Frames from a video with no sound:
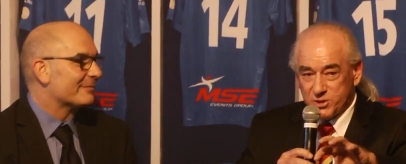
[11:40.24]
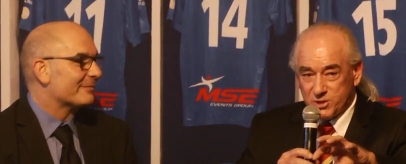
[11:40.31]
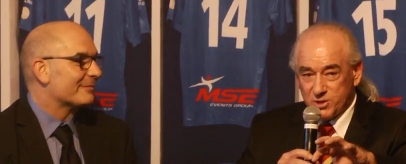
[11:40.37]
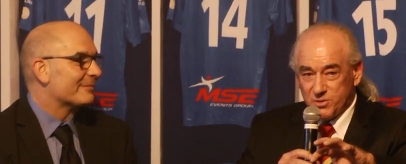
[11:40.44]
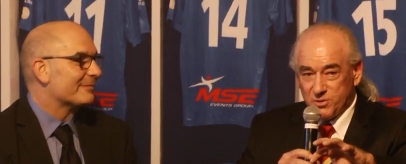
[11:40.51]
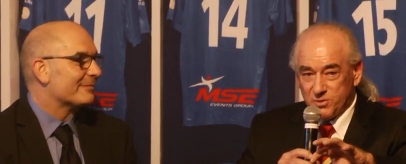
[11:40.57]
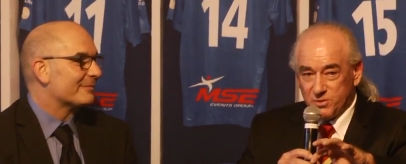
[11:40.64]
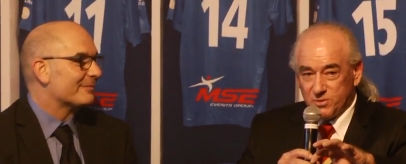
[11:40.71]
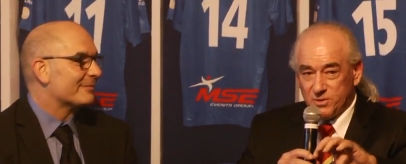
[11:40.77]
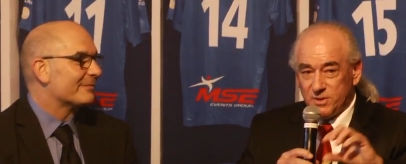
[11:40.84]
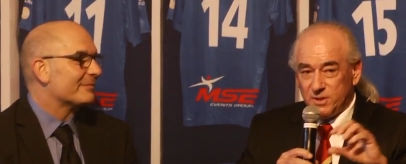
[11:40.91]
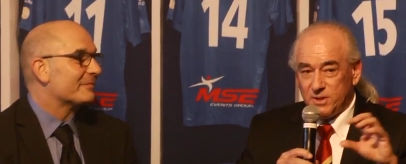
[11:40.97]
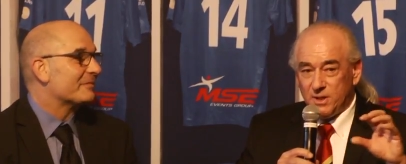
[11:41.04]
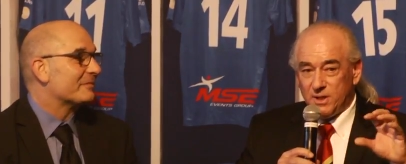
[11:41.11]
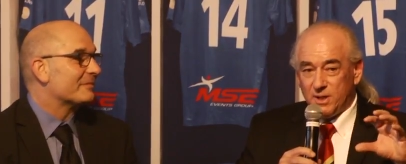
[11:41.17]
Speaker 1: school,
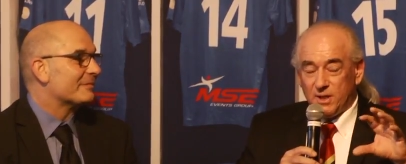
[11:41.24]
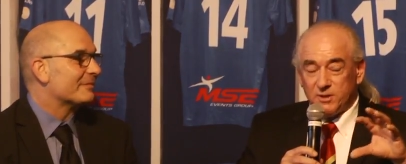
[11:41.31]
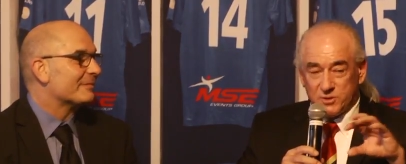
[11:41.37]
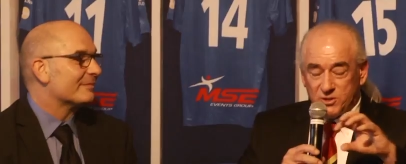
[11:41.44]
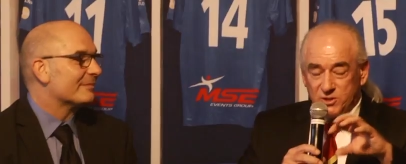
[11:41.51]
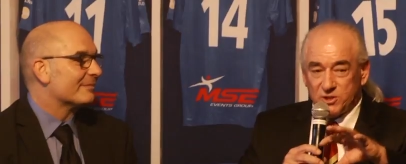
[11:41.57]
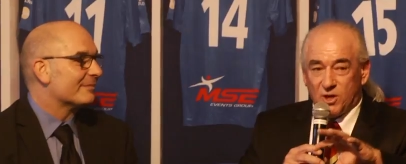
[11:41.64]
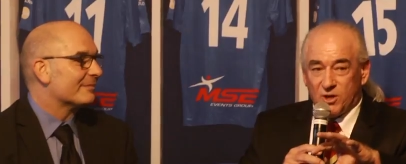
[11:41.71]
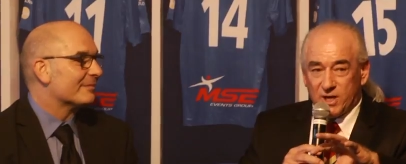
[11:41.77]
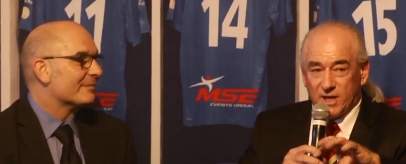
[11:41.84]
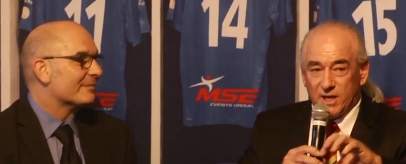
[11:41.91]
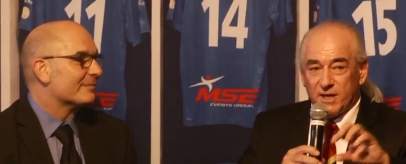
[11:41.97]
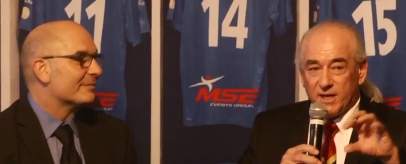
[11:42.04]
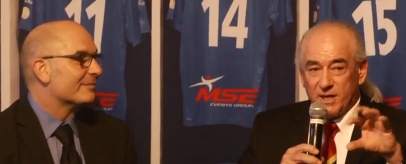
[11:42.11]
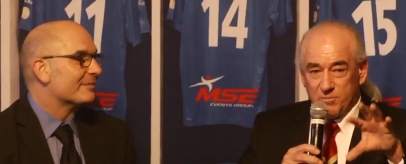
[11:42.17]

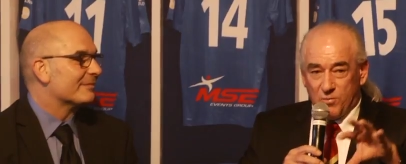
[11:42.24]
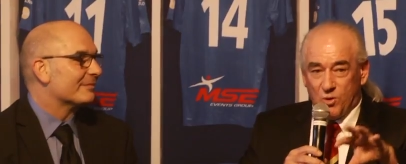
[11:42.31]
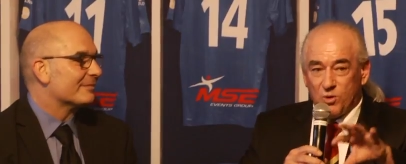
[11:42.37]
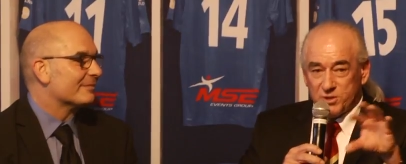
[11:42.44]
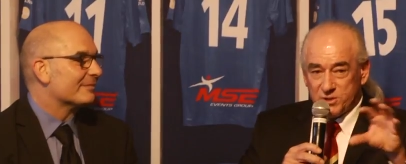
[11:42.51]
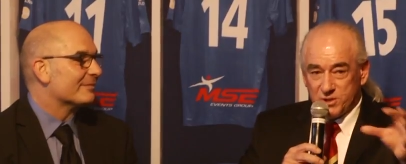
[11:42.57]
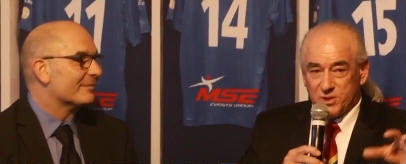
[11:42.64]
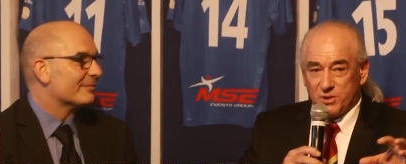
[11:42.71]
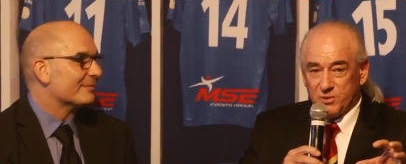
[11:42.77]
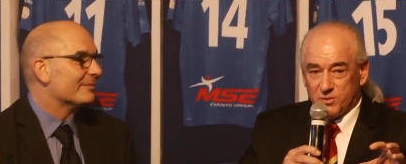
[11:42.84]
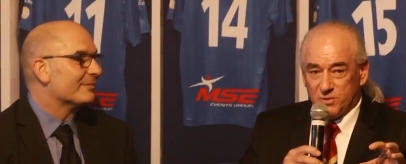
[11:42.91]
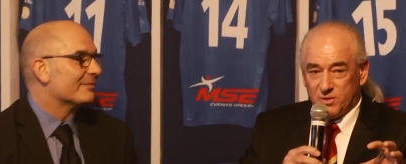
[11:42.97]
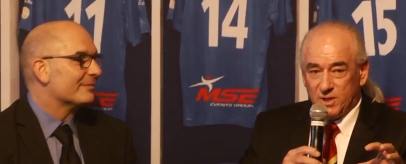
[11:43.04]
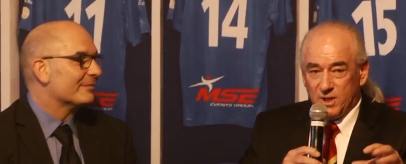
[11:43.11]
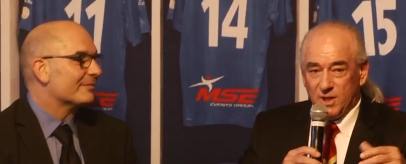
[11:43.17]
soccer in more
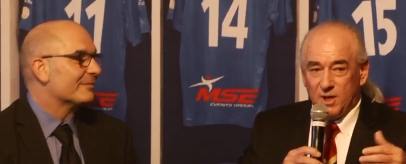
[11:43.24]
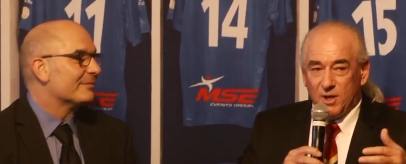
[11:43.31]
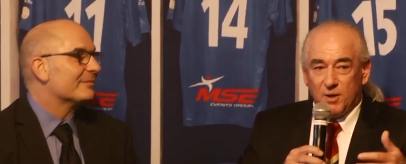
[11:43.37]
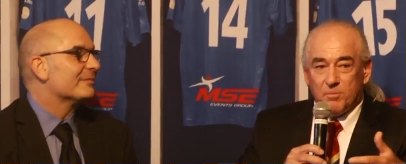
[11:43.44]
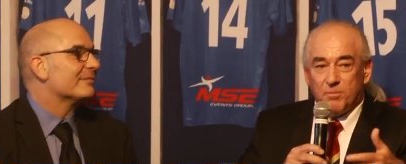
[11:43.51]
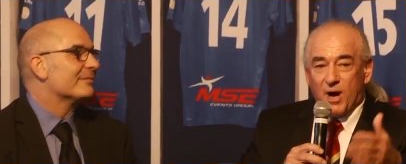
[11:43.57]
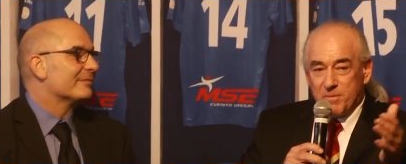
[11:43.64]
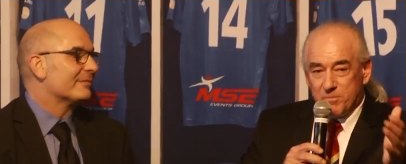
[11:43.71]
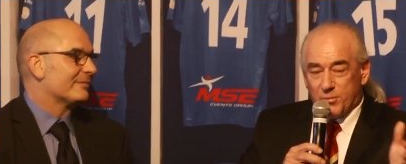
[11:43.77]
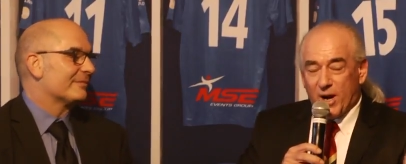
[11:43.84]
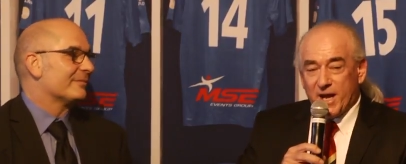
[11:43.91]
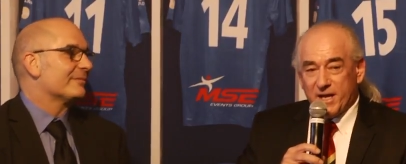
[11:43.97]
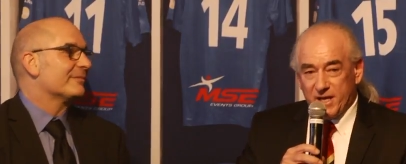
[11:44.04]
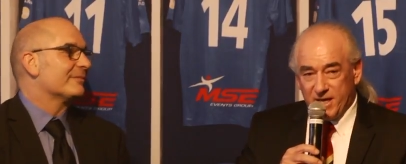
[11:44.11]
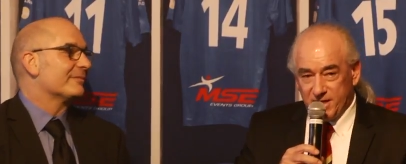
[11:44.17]
school by
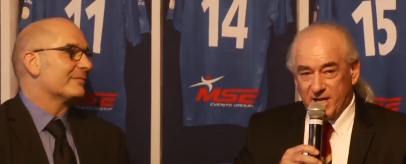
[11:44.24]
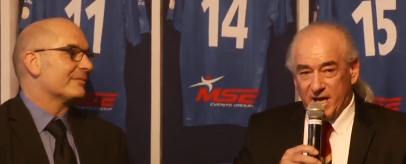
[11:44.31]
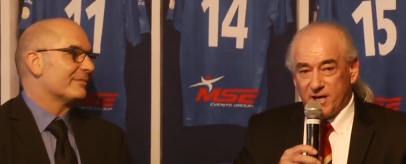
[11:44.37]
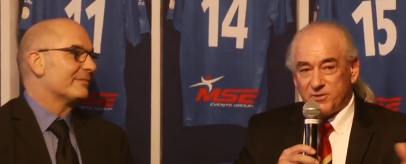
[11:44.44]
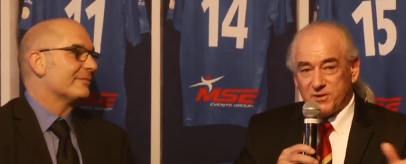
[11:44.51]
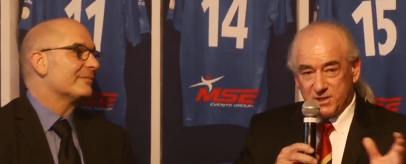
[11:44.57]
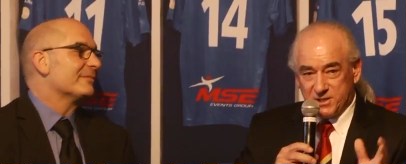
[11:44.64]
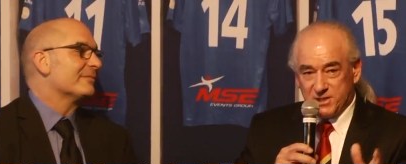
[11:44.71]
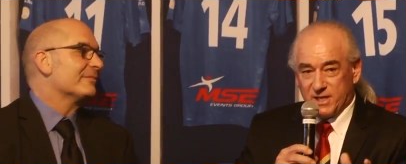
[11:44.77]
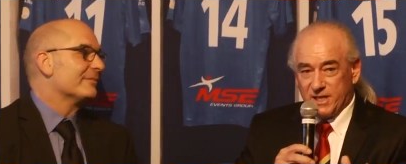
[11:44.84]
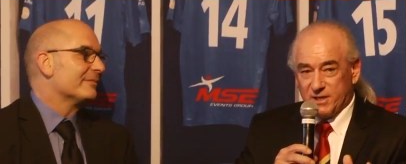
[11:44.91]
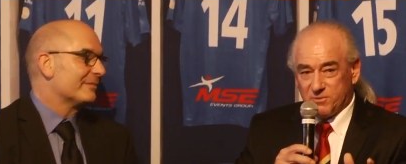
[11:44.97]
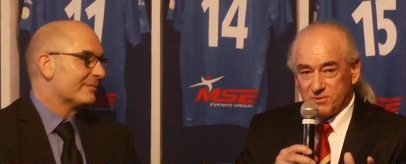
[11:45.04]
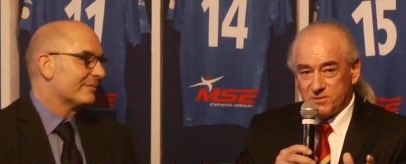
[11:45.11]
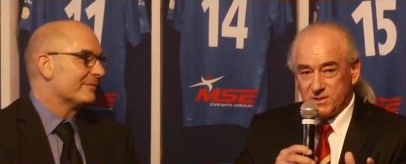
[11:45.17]
breaking down the
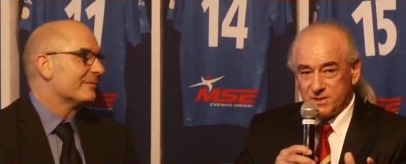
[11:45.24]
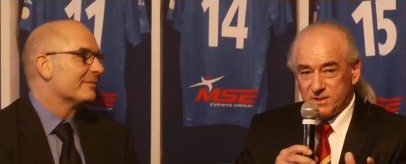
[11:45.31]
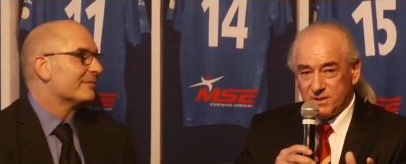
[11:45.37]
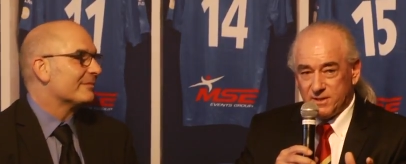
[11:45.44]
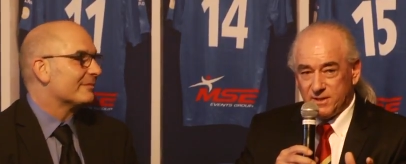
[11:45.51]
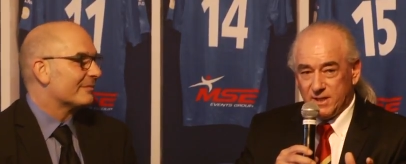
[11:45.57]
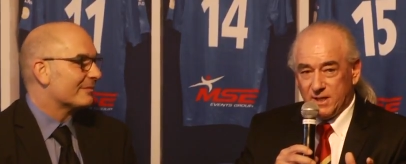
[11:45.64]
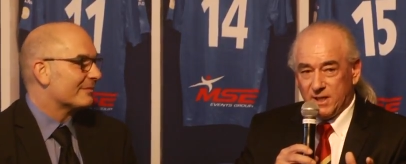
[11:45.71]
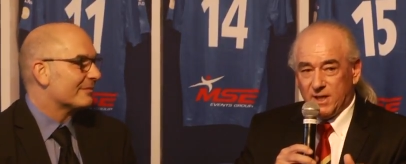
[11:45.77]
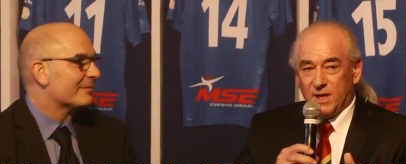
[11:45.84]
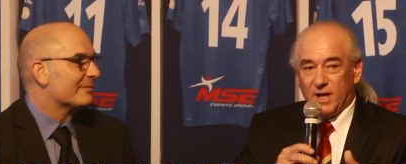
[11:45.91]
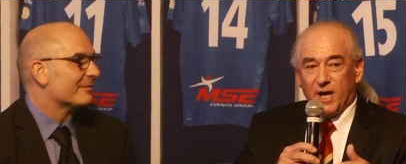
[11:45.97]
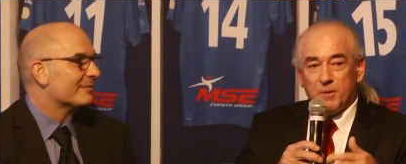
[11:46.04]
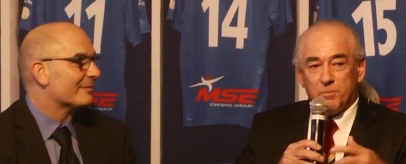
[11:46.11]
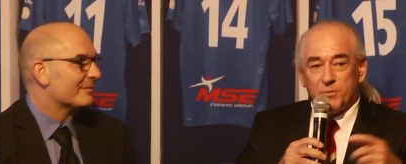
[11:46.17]
skills
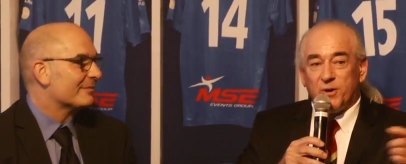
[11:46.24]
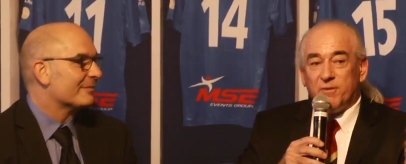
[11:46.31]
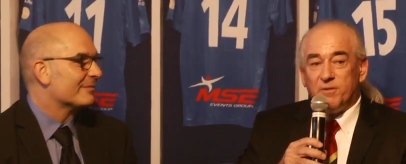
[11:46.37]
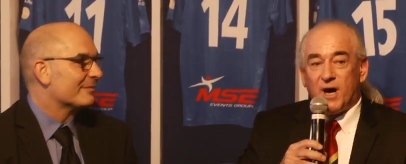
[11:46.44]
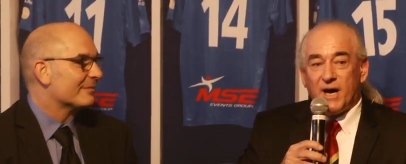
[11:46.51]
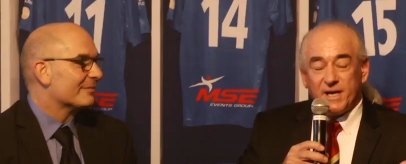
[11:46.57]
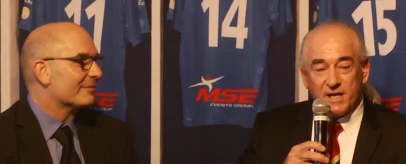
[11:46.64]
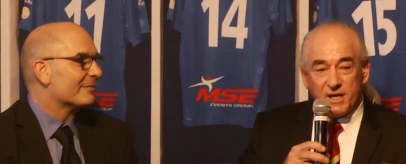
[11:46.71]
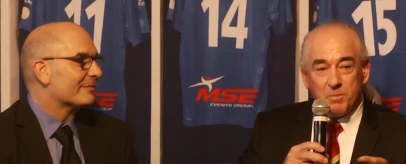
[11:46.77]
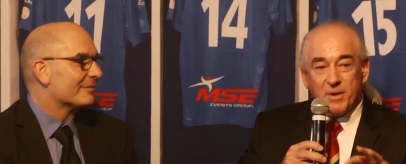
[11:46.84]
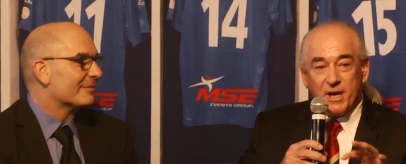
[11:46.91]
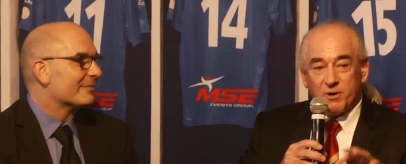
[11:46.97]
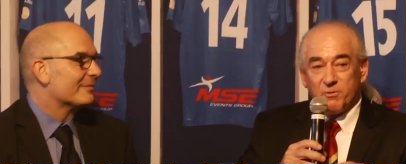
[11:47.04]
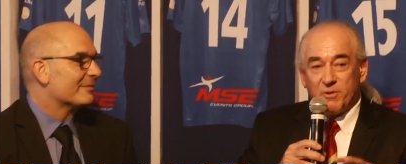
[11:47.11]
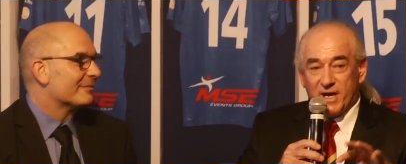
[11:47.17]
and providing a
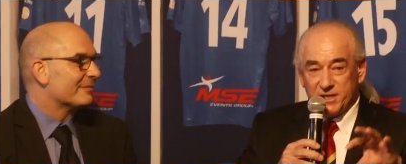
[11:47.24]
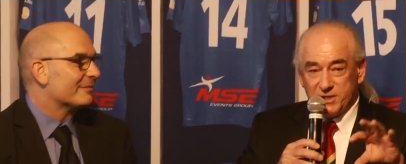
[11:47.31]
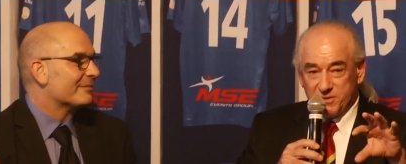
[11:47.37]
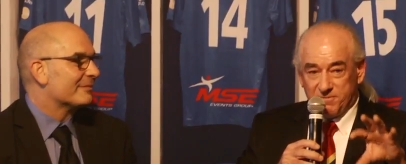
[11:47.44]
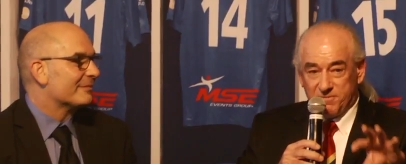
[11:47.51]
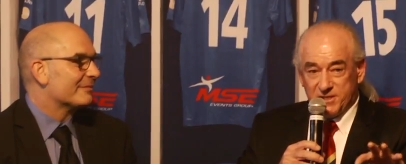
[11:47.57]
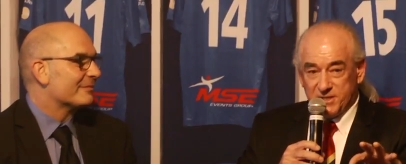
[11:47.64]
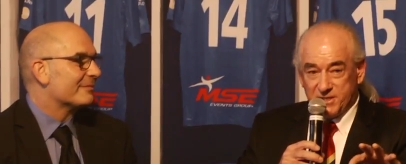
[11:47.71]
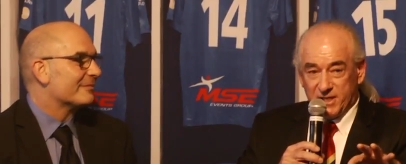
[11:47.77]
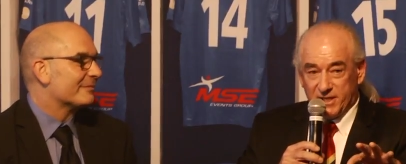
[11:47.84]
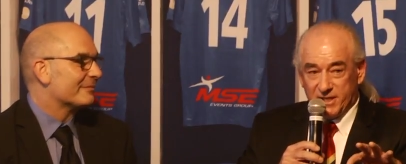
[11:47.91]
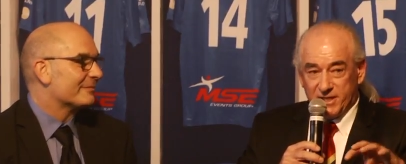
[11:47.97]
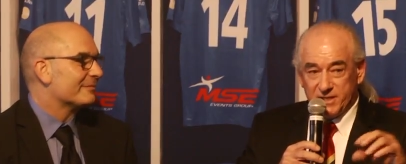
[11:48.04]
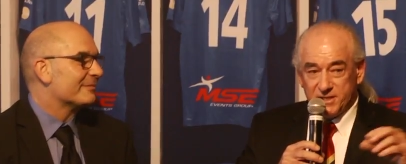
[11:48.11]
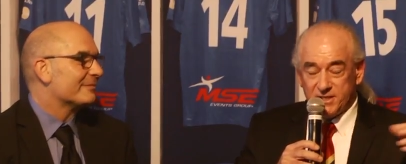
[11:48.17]
better range of
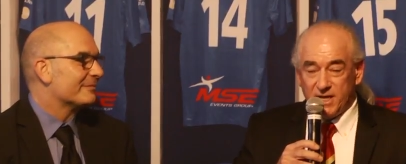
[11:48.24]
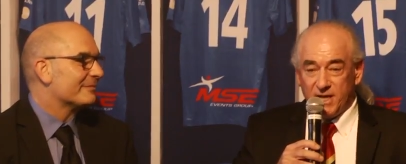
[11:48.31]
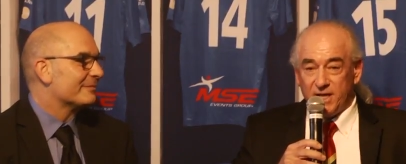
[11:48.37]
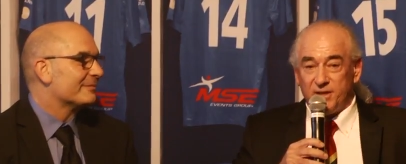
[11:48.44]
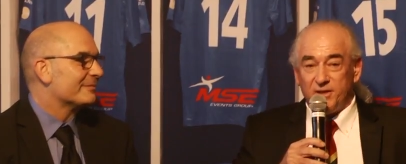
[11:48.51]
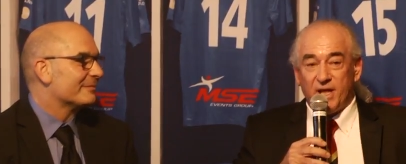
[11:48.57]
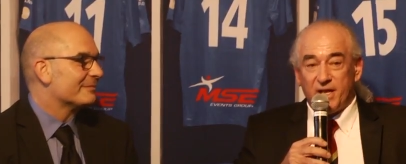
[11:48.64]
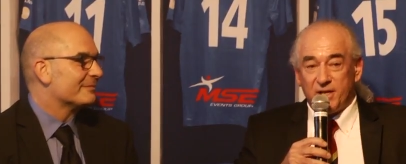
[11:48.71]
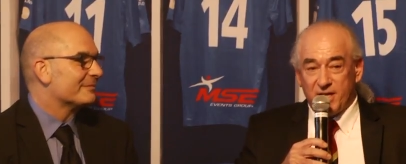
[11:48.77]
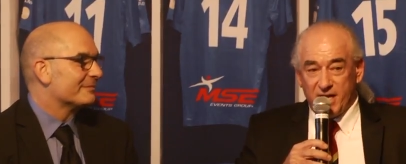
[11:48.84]
facilities, then